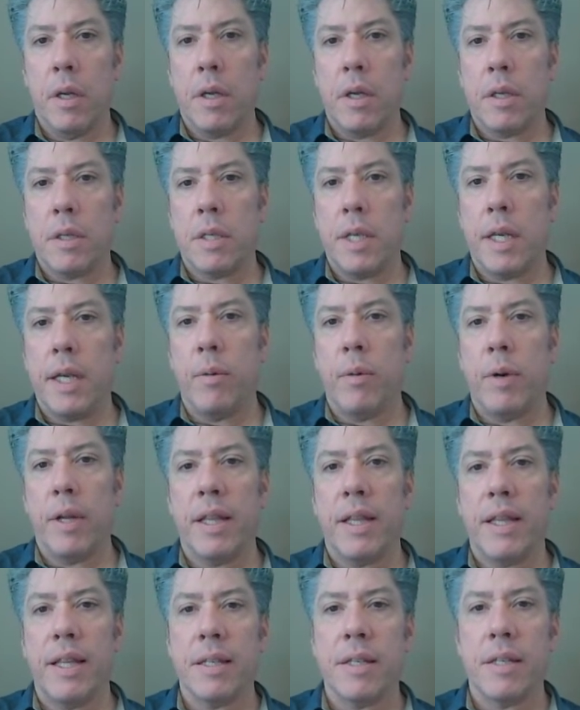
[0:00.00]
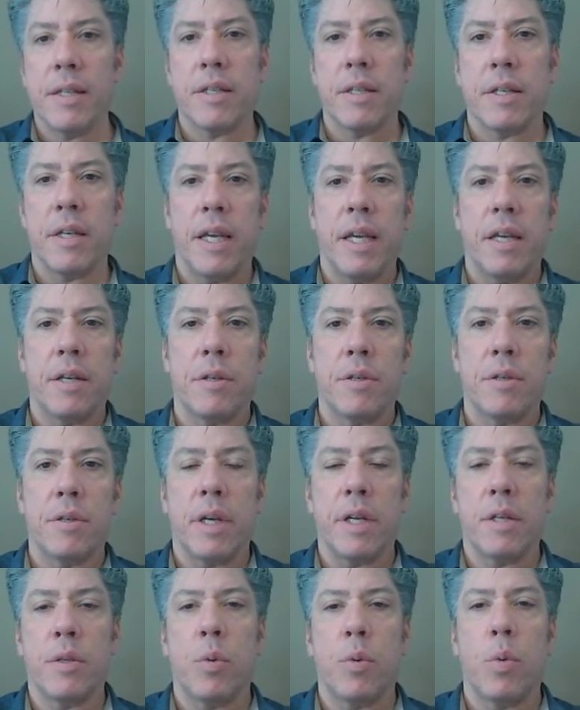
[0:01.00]
TD1, this is an integer.
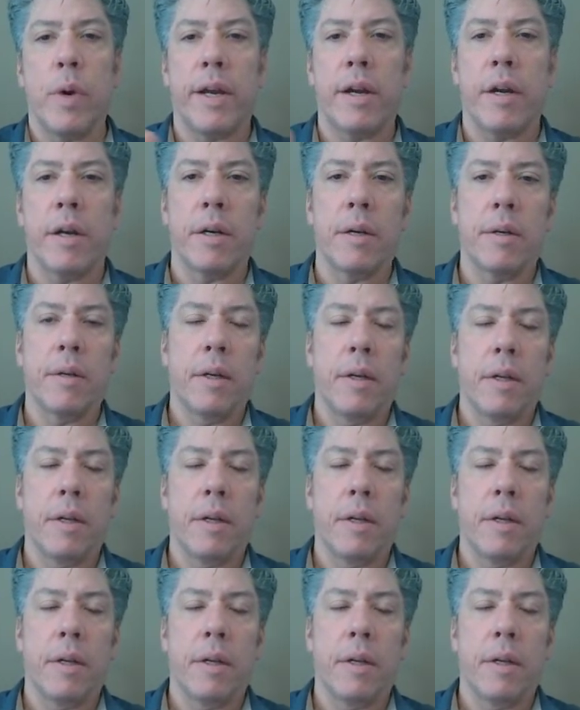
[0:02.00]
It's where